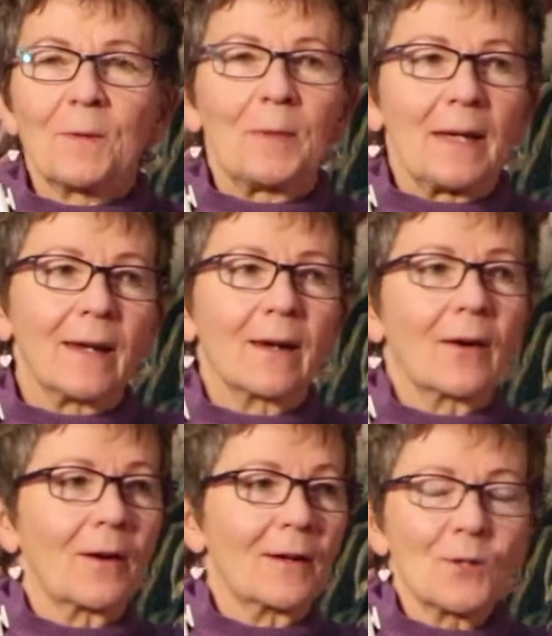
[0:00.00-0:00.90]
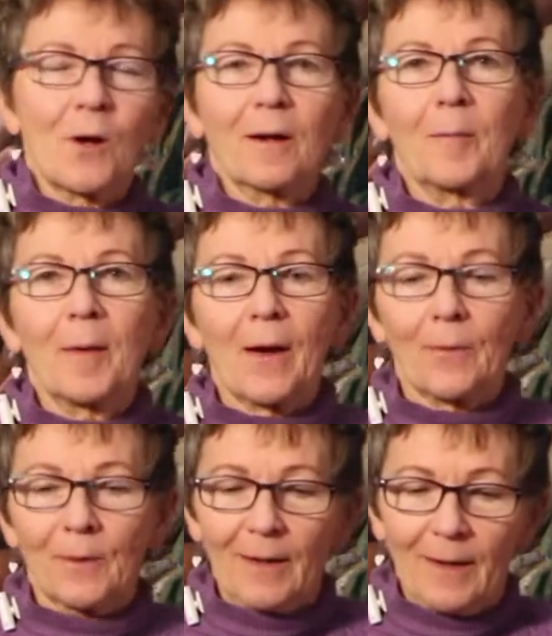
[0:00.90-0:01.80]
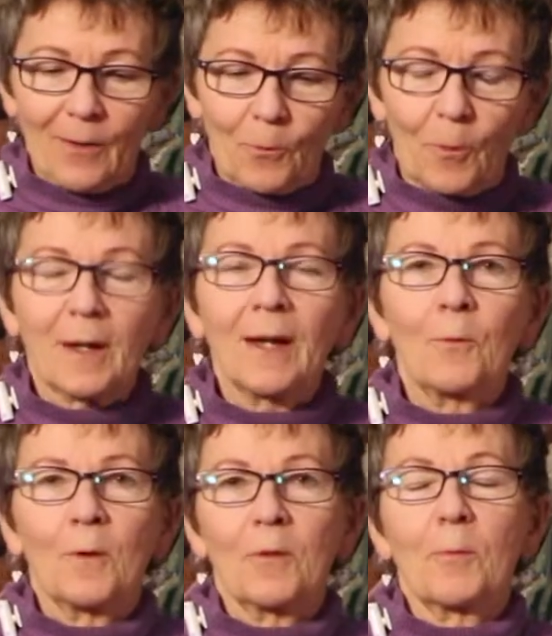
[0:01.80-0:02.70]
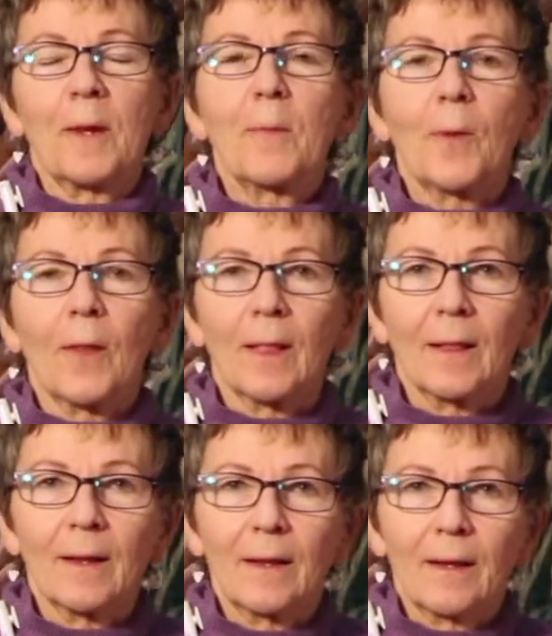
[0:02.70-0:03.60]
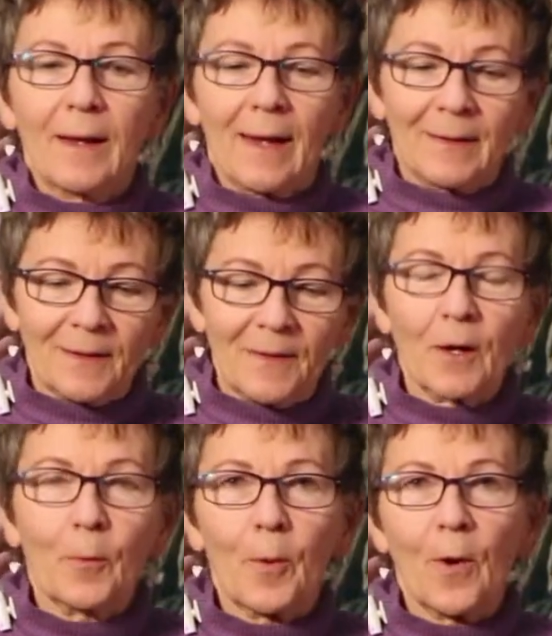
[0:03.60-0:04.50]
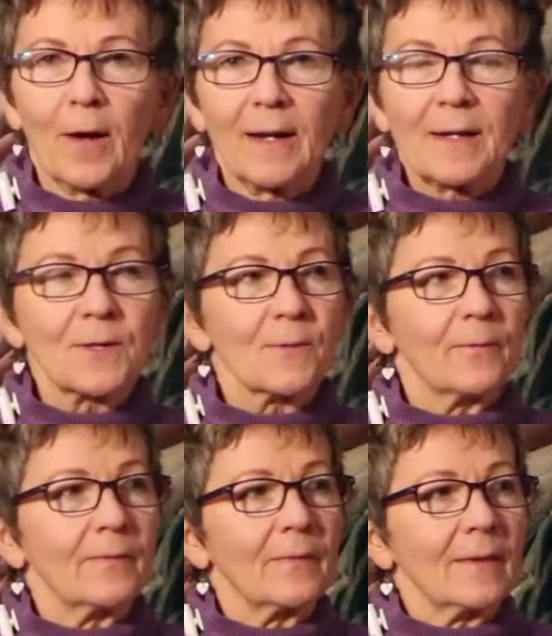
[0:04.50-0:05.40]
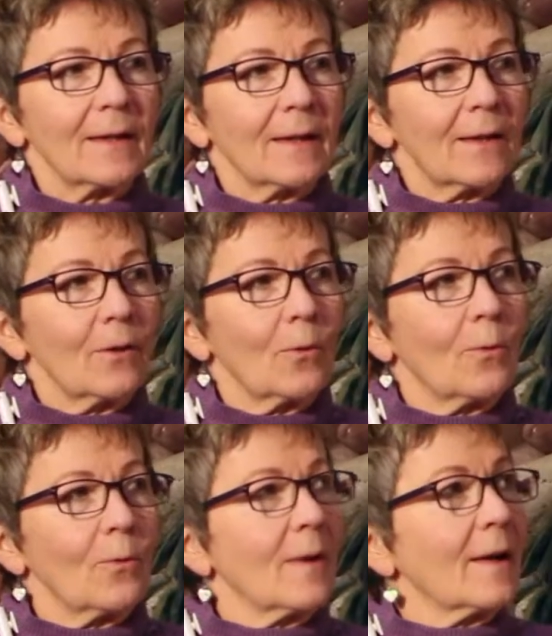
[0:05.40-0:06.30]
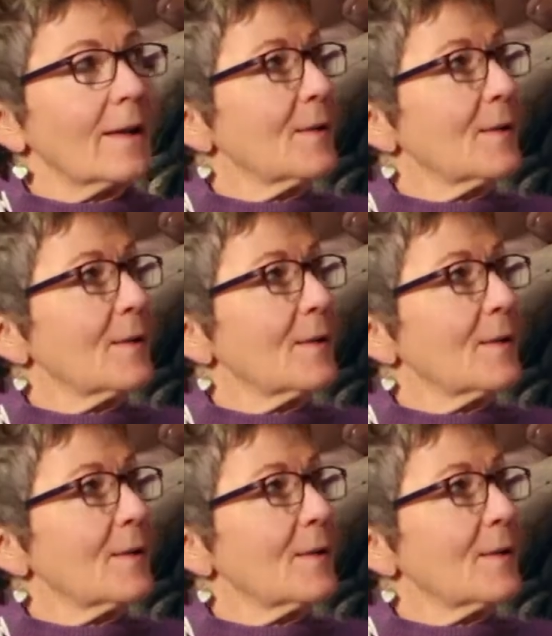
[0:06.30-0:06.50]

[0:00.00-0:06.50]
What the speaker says: to be here and talk about working with people and in their bodies? Well,